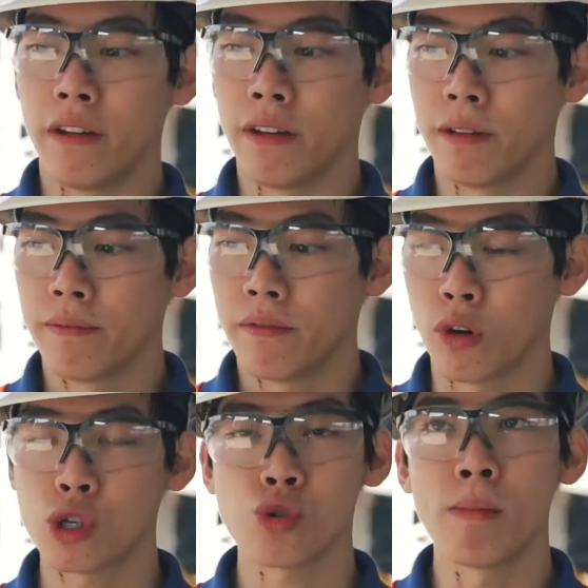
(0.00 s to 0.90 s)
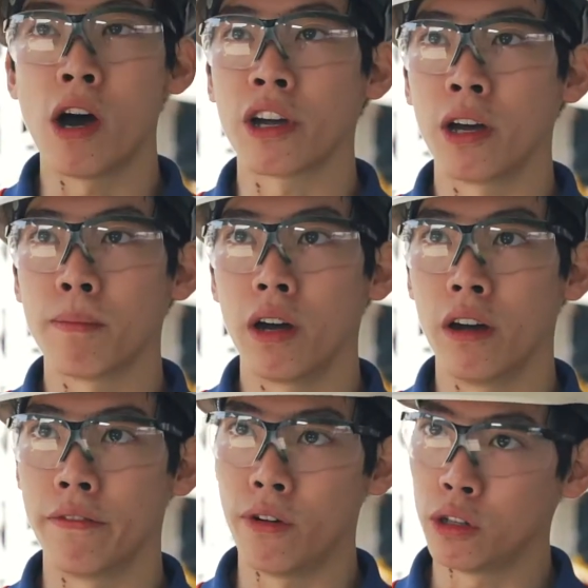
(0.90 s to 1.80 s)
a virtual mock-up
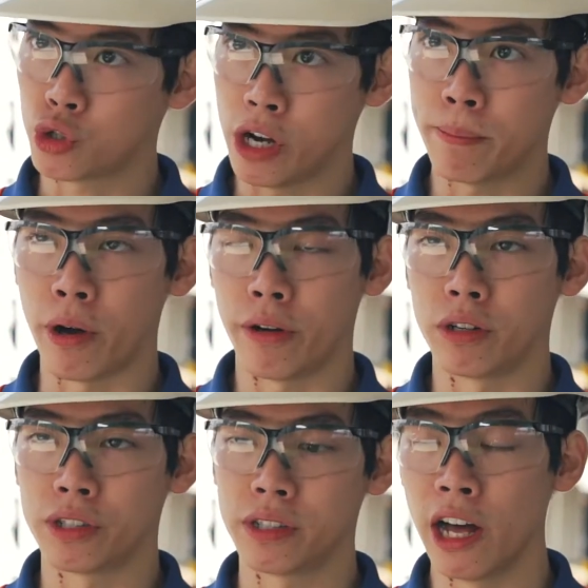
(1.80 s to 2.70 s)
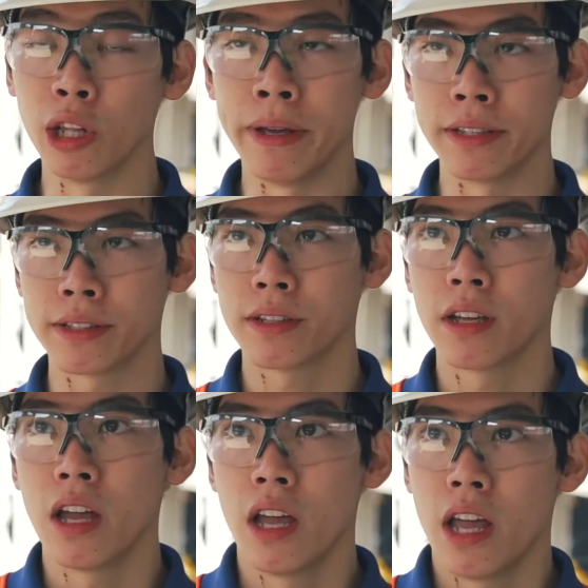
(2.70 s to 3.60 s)
of all the trade partners' elements,
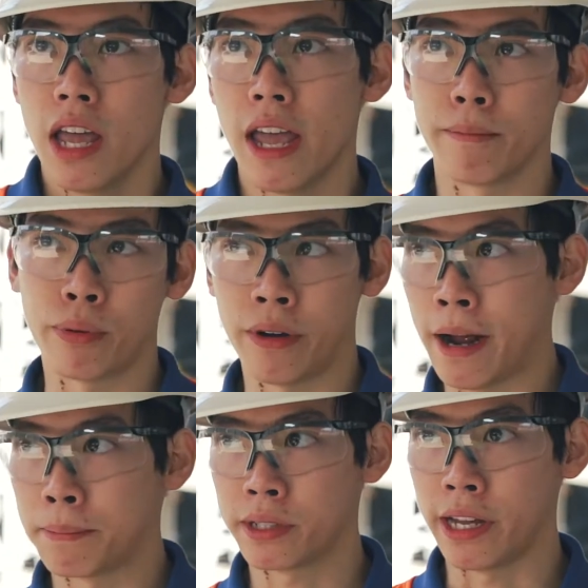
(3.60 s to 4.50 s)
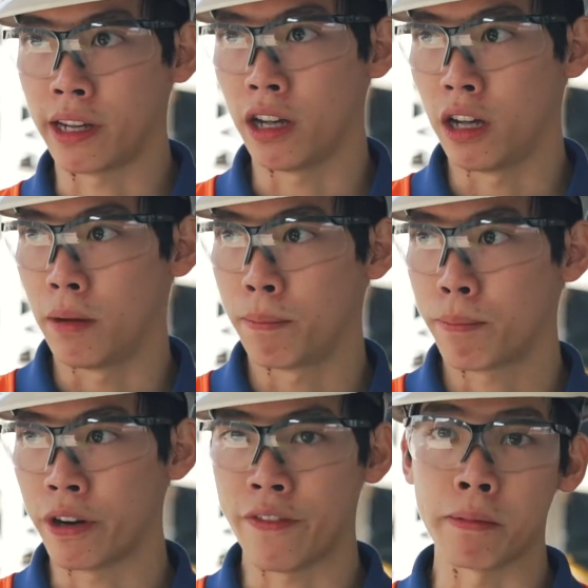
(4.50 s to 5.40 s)
and perhaps like a
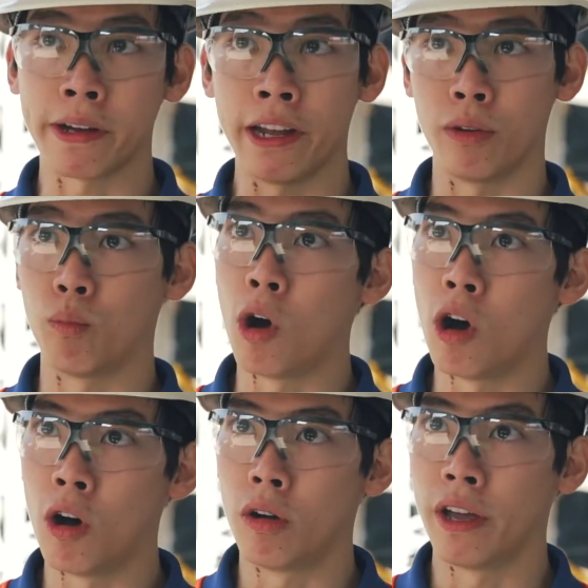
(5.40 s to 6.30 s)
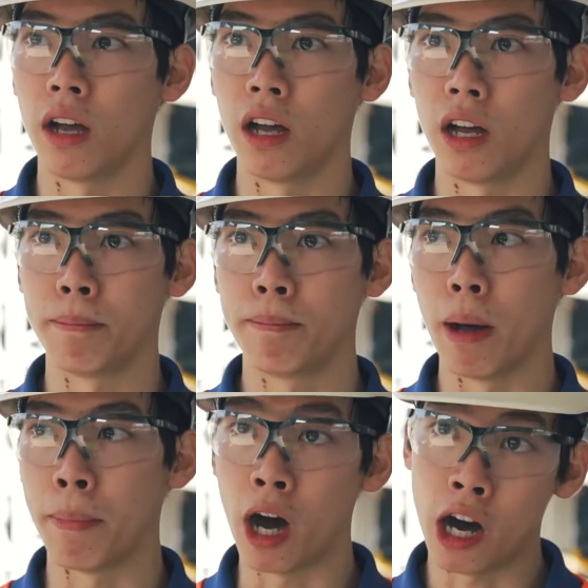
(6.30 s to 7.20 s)
prefabricated wall, a
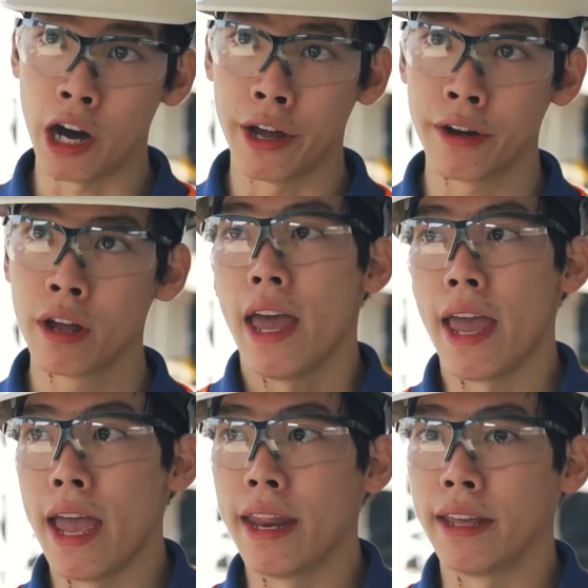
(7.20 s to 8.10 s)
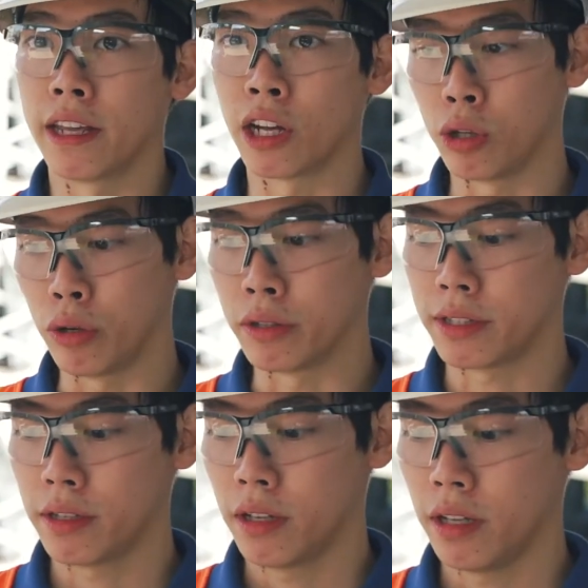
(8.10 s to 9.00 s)
pod, and it
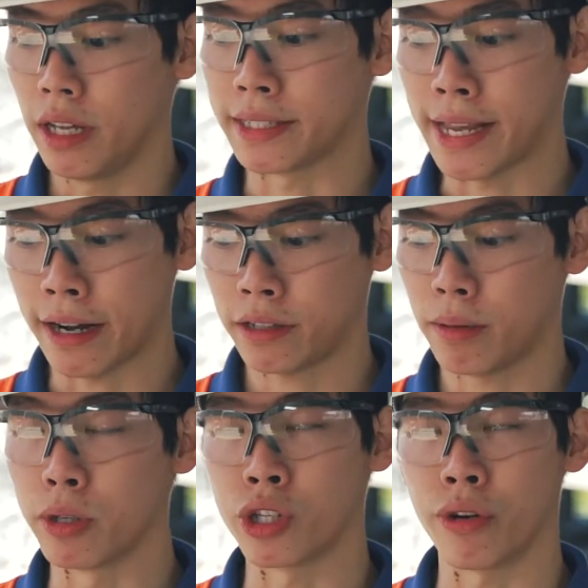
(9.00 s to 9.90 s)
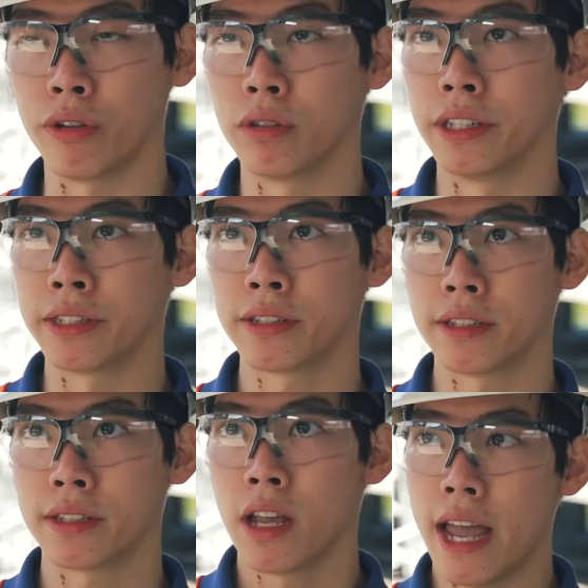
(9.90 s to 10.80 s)
includes exact material
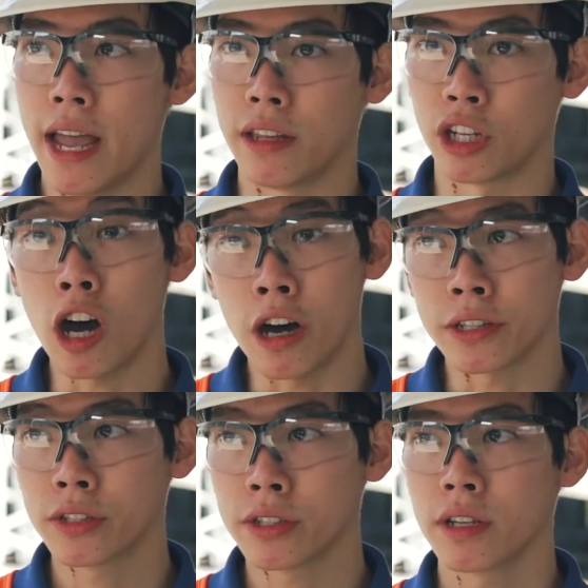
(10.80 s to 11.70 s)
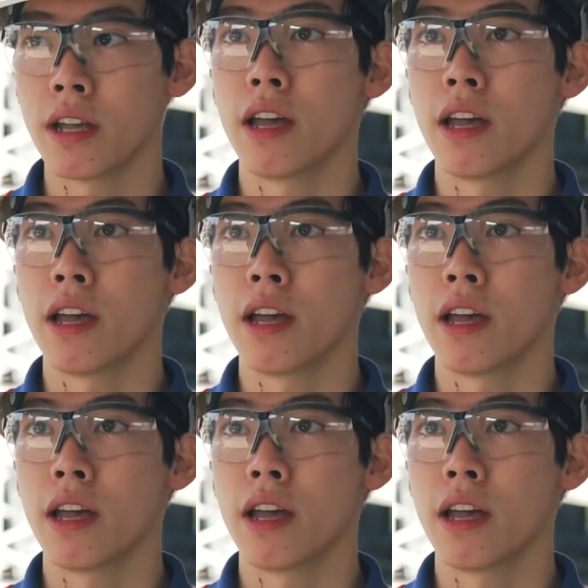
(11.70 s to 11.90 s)
lists and costs,